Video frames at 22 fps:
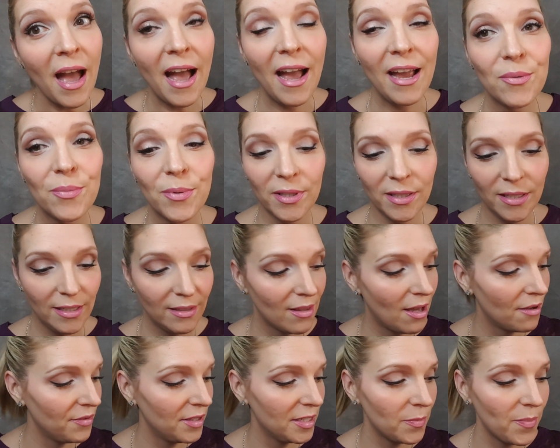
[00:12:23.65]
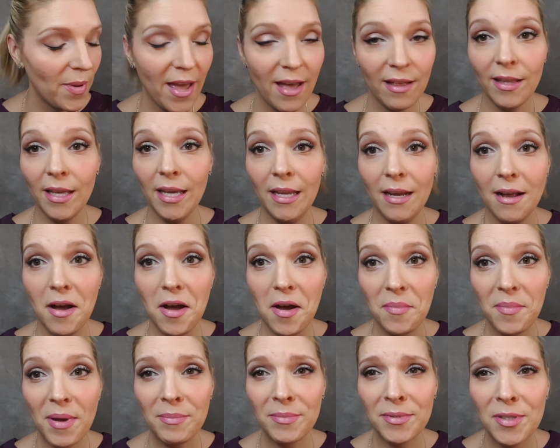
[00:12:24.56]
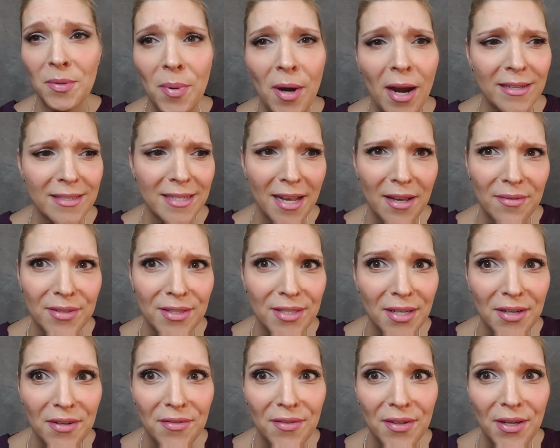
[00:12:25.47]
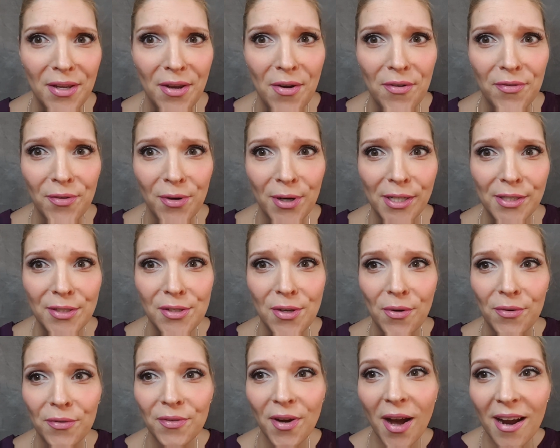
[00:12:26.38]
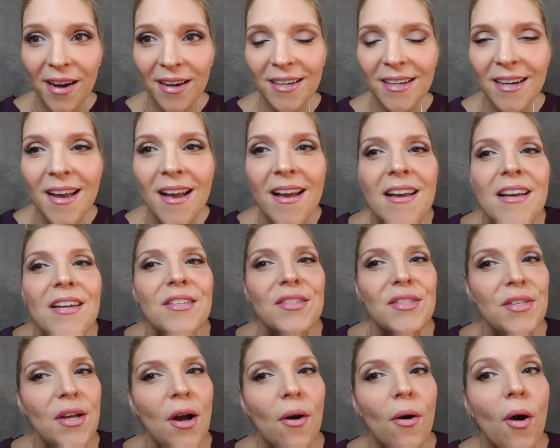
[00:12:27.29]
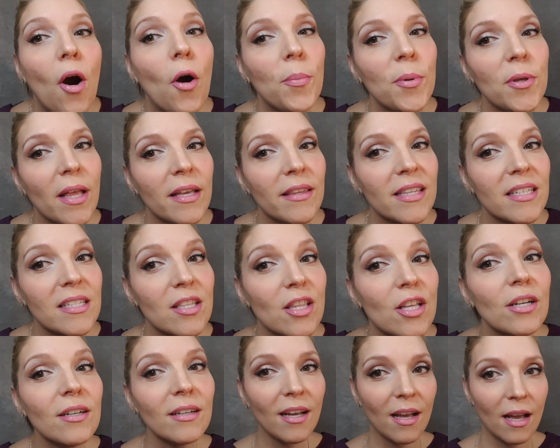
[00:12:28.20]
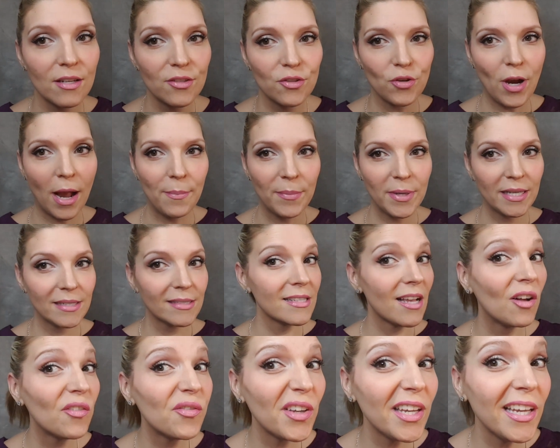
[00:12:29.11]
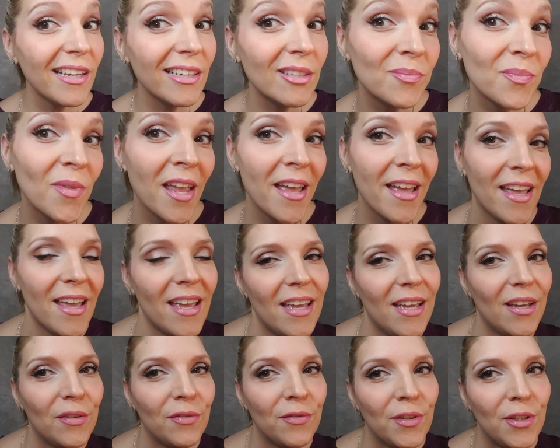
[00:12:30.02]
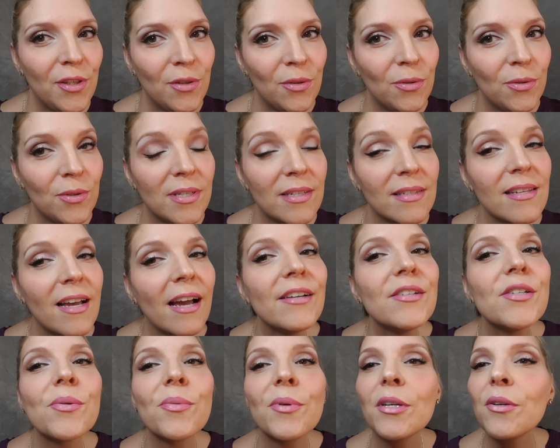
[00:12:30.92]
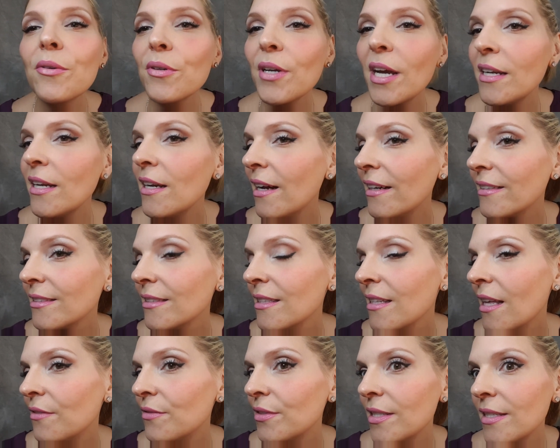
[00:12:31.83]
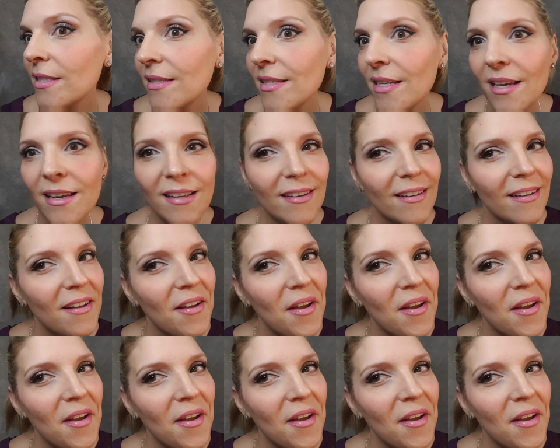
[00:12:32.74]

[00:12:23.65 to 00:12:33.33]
I really love this palette. I'm surprised I haven't done a video for it so far. So I hope you like this look. Drop me a selfie. If you decide to recreate it, I'd love to see it.